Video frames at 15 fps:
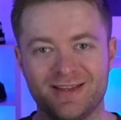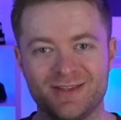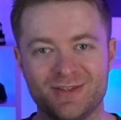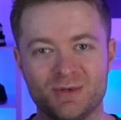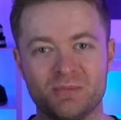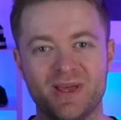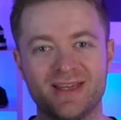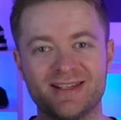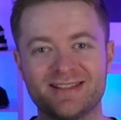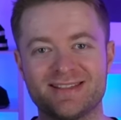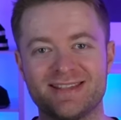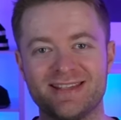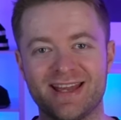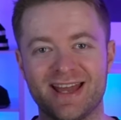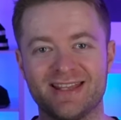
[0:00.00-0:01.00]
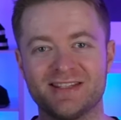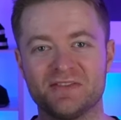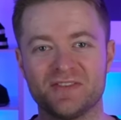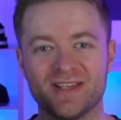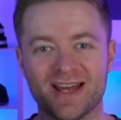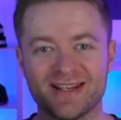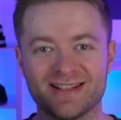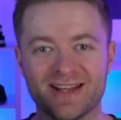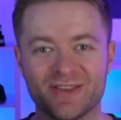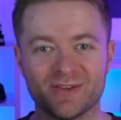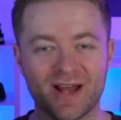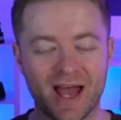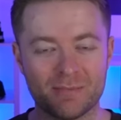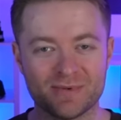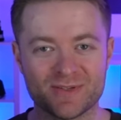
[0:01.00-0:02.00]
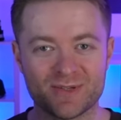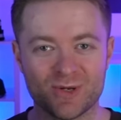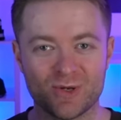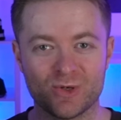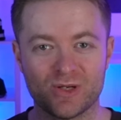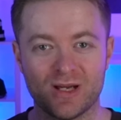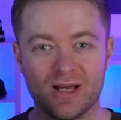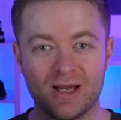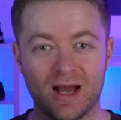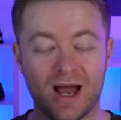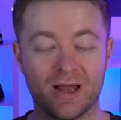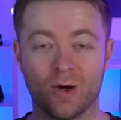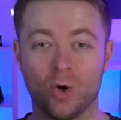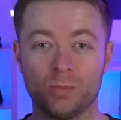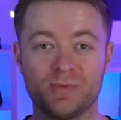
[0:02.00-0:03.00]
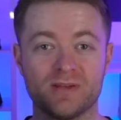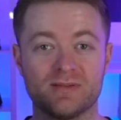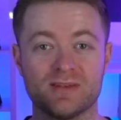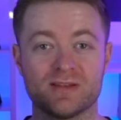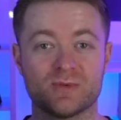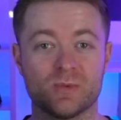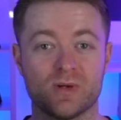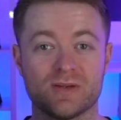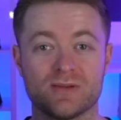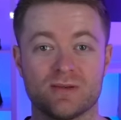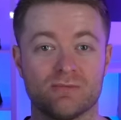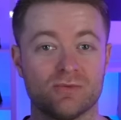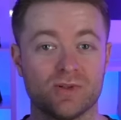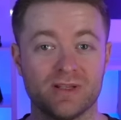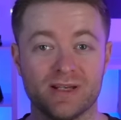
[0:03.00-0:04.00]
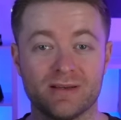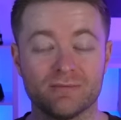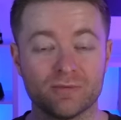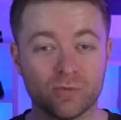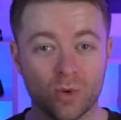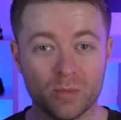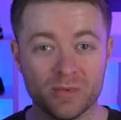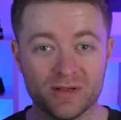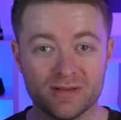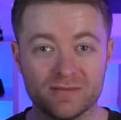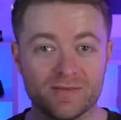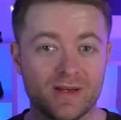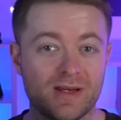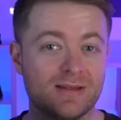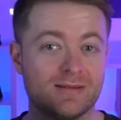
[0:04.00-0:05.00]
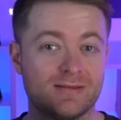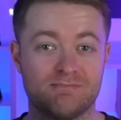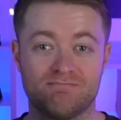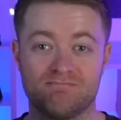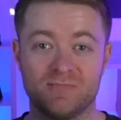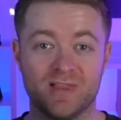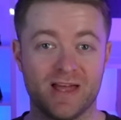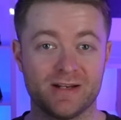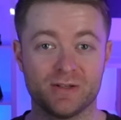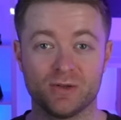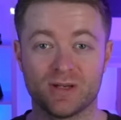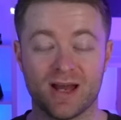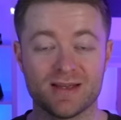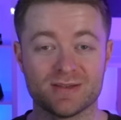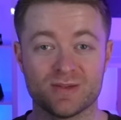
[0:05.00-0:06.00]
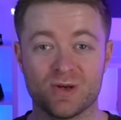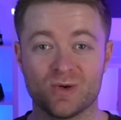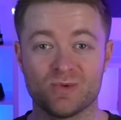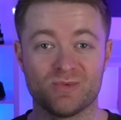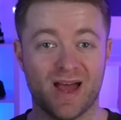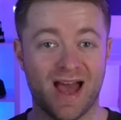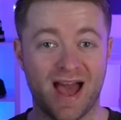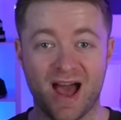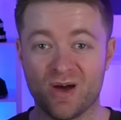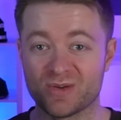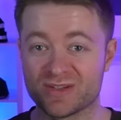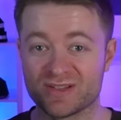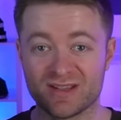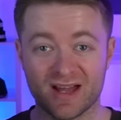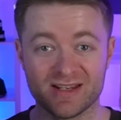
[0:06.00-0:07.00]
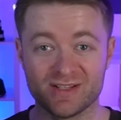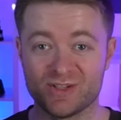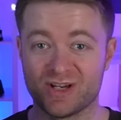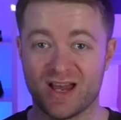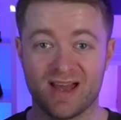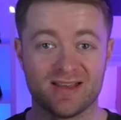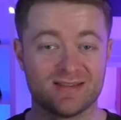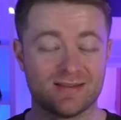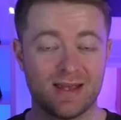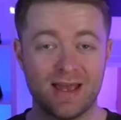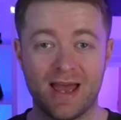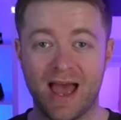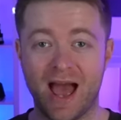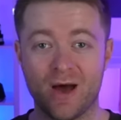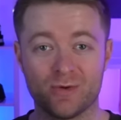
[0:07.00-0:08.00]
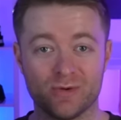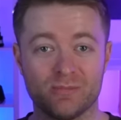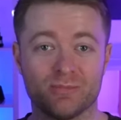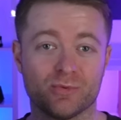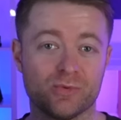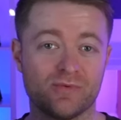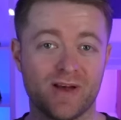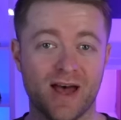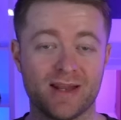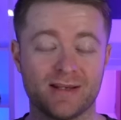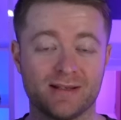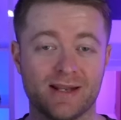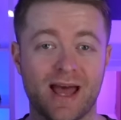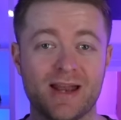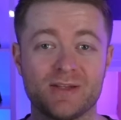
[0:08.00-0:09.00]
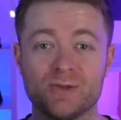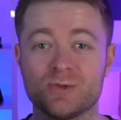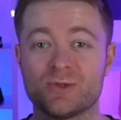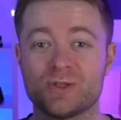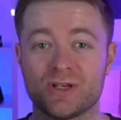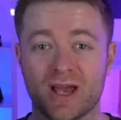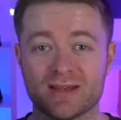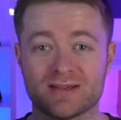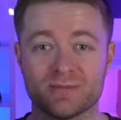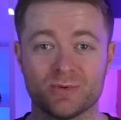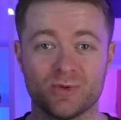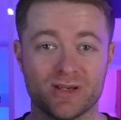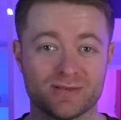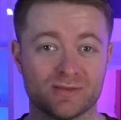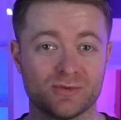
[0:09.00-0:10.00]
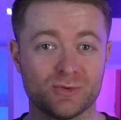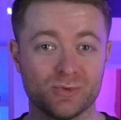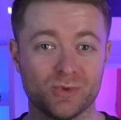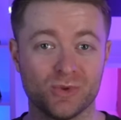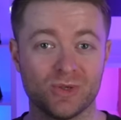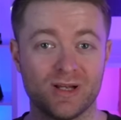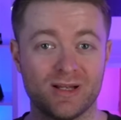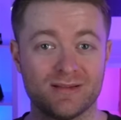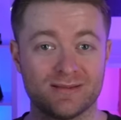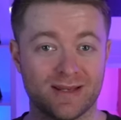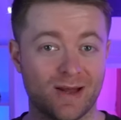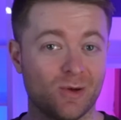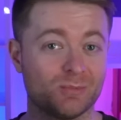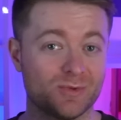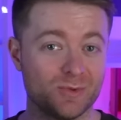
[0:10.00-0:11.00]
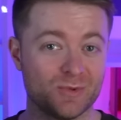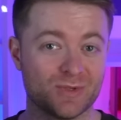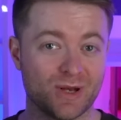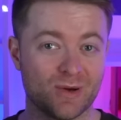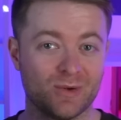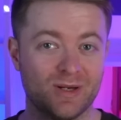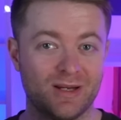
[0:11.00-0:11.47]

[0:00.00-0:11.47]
You made it to the end of yet another episode. I hope that this was really informative, letting you guys know how to study chess, how to improve at it, and how to use Chessable as a tool to help do so.